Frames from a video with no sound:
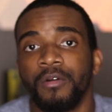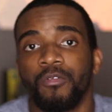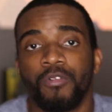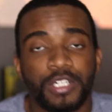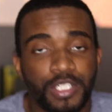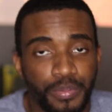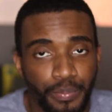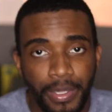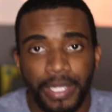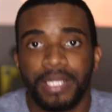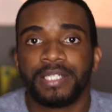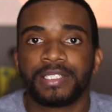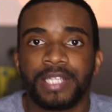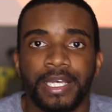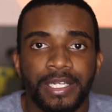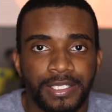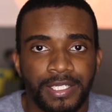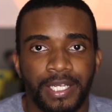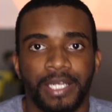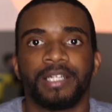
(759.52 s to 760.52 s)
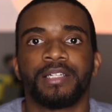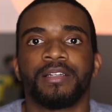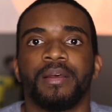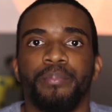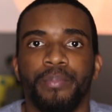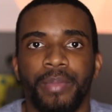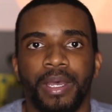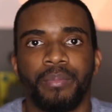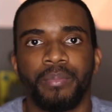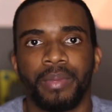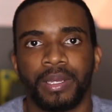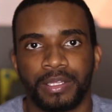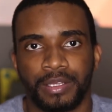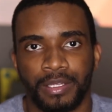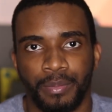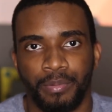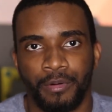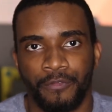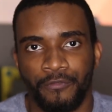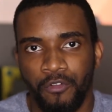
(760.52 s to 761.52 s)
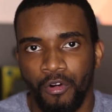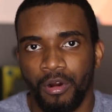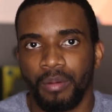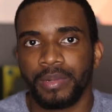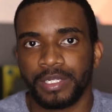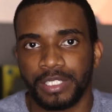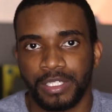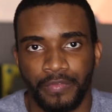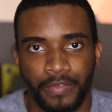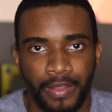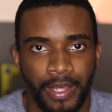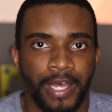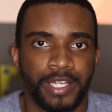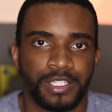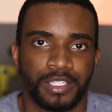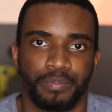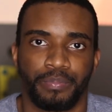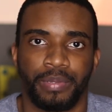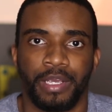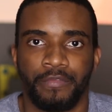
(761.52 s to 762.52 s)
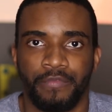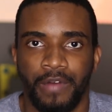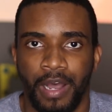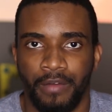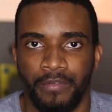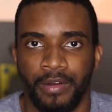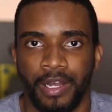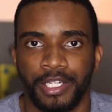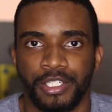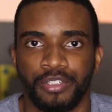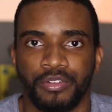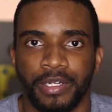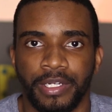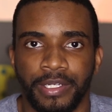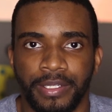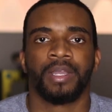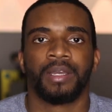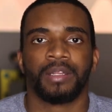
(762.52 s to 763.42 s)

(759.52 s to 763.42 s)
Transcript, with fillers: which means they tend to mimic the performance of the S and P five hundred.